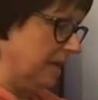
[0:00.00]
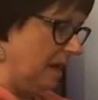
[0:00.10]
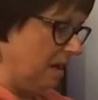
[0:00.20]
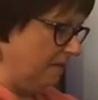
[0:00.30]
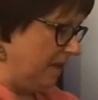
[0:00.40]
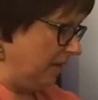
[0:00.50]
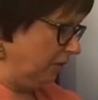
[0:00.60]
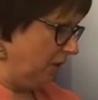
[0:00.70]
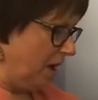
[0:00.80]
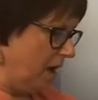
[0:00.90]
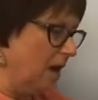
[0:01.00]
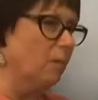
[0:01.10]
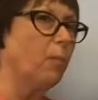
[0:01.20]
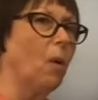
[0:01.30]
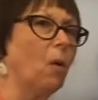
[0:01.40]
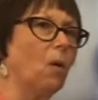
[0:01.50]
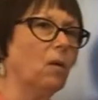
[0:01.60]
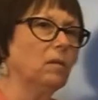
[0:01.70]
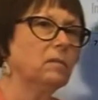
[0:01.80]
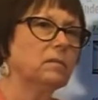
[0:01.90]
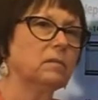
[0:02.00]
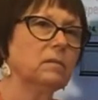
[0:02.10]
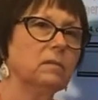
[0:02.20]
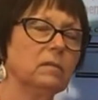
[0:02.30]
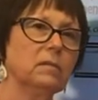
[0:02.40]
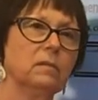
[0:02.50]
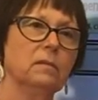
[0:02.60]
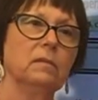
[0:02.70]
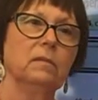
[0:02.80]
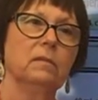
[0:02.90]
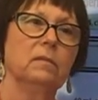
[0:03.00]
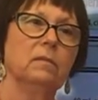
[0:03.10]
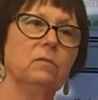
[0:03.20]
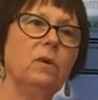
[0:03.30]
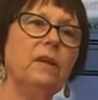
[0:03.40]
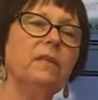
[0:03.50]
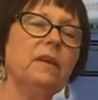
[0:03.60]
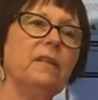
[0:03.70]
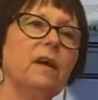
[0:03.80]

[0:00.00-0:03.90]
of a dog bowl. What do you think the